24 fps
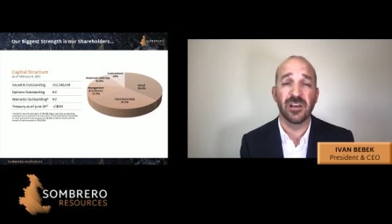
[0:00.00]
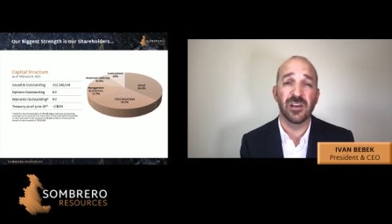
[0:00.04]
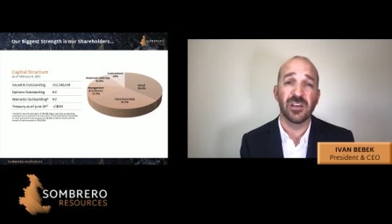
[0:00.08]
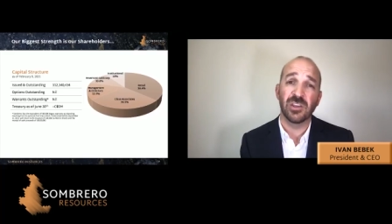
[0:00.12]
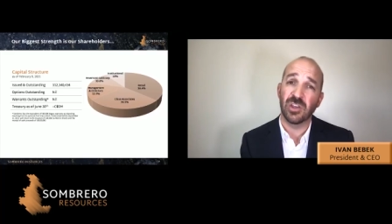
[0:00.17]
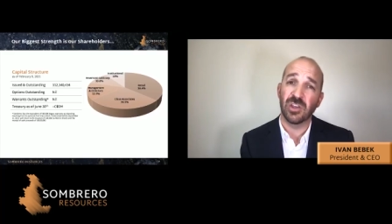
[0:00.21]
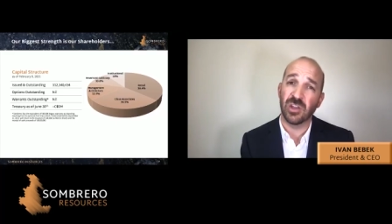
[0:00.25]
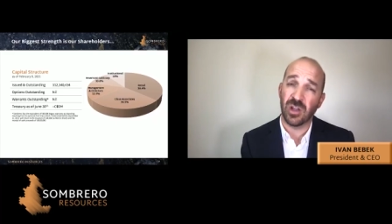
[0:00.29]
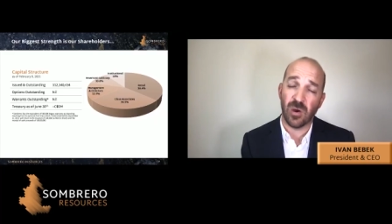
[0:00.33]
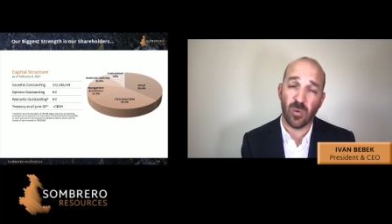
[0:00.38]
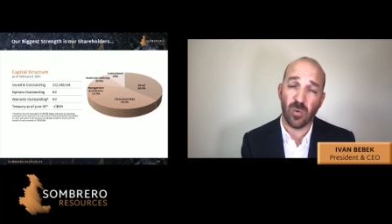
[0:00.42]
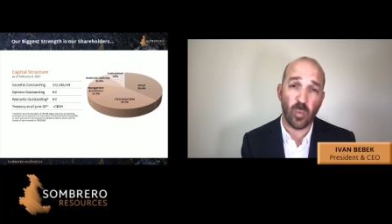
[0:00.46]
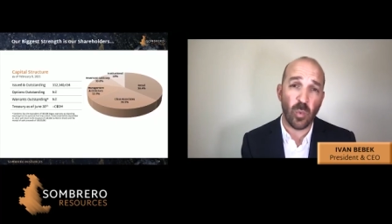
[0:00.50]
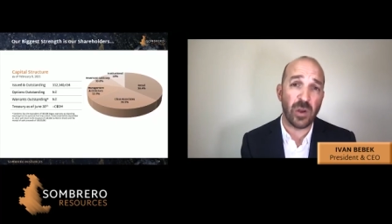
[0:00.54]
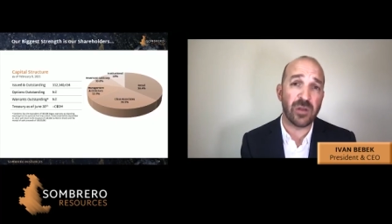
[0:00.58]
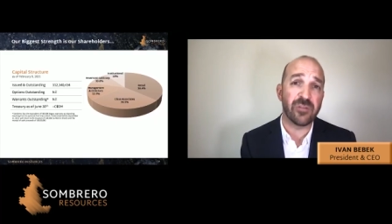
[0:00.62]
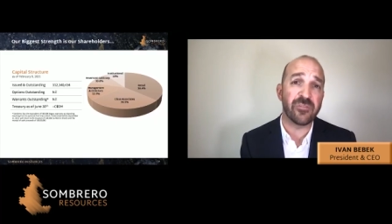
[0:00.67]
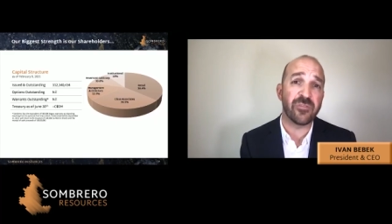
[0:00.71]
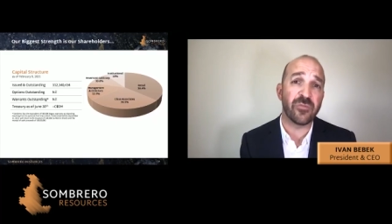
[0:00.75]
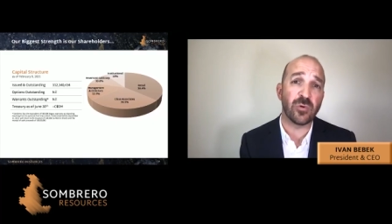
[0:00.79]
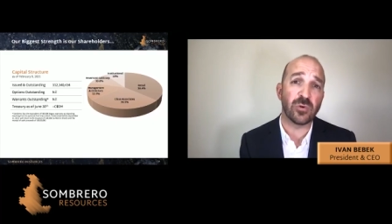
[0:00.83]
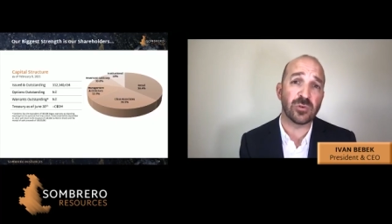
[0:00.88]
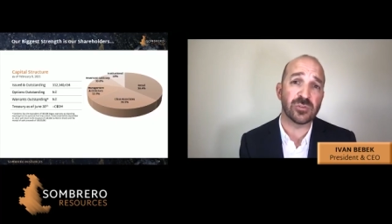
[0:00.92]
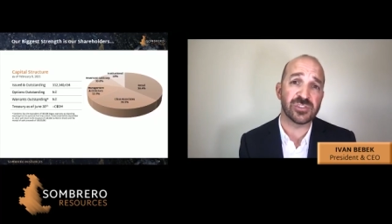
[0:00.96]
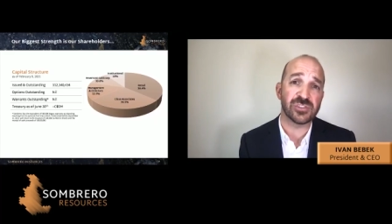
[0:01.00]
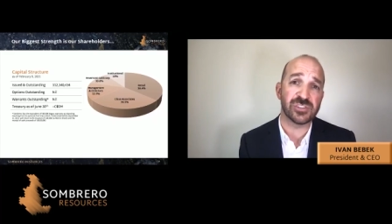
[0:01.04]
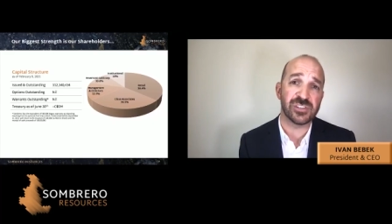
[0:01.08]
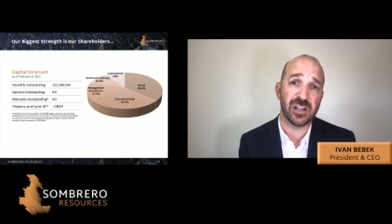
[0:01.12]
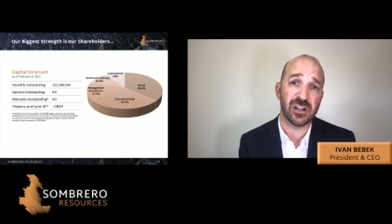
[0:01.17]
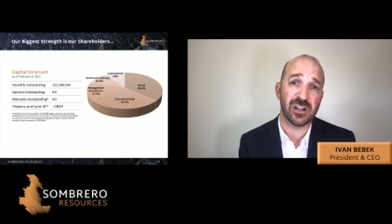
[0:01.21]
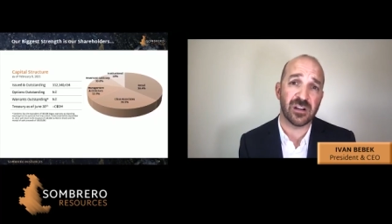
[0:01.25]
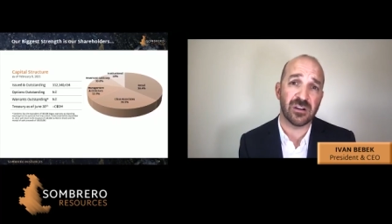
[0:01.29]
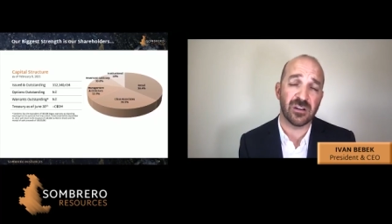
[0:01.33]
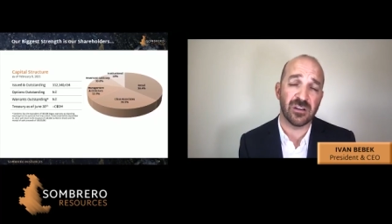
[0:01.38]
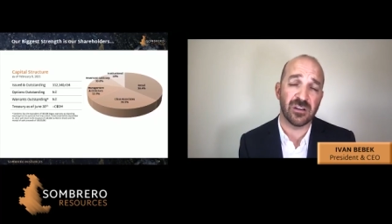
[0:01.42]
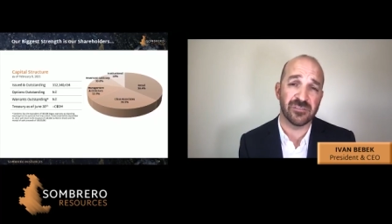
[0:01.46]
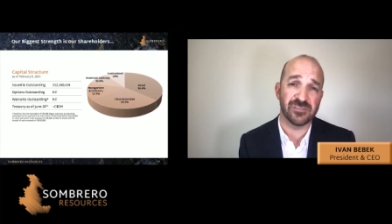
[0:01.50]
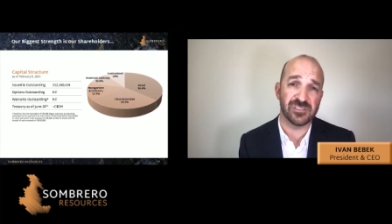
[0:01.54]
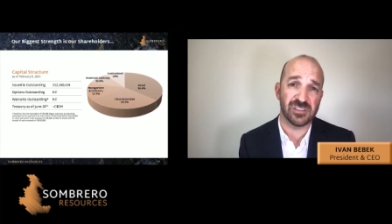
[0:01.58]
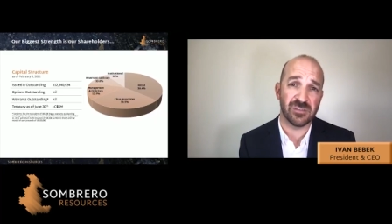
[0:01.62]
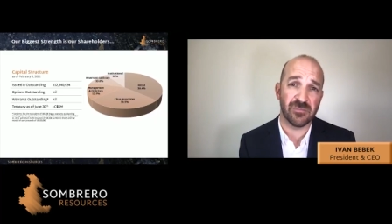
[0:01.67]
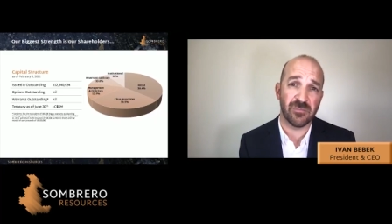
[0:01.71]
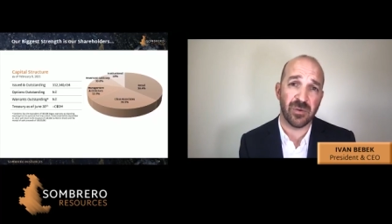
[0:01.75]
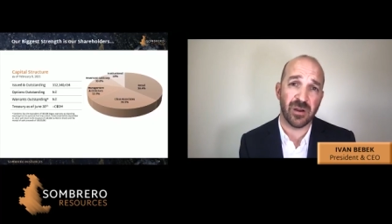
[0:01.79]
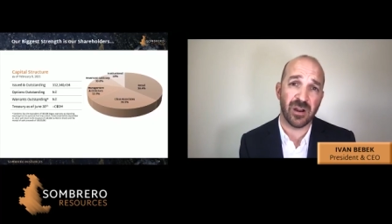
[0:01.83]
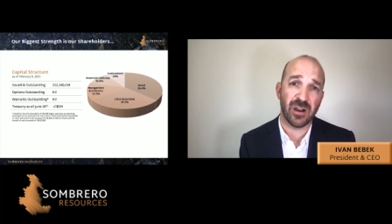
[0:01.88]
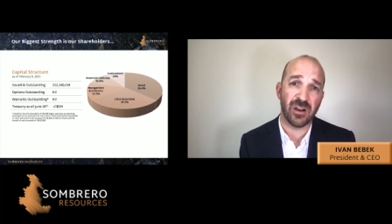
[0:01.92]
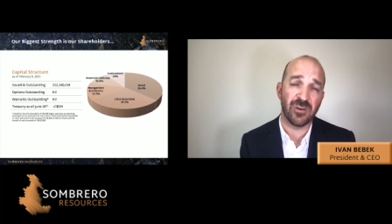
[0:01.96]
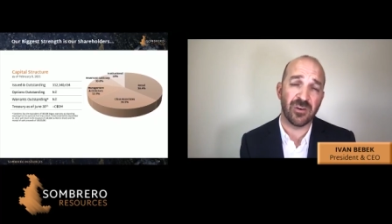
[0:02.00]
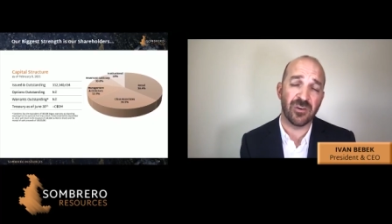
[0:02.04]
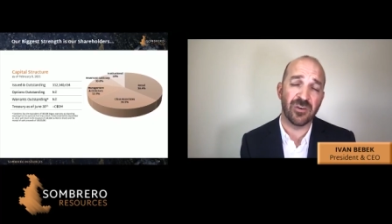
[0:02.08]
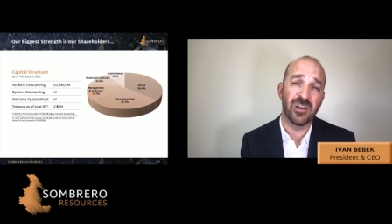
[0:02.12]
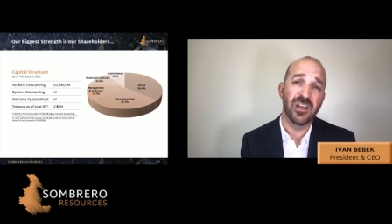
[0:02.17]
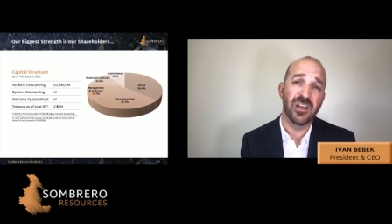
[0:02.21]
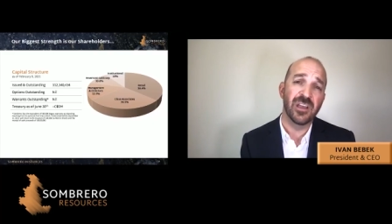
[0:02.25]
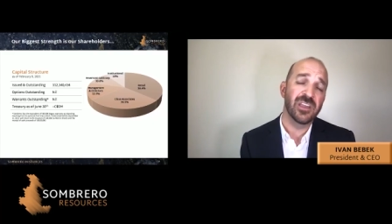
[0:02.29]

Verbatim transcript: you got one full share of Sombrero,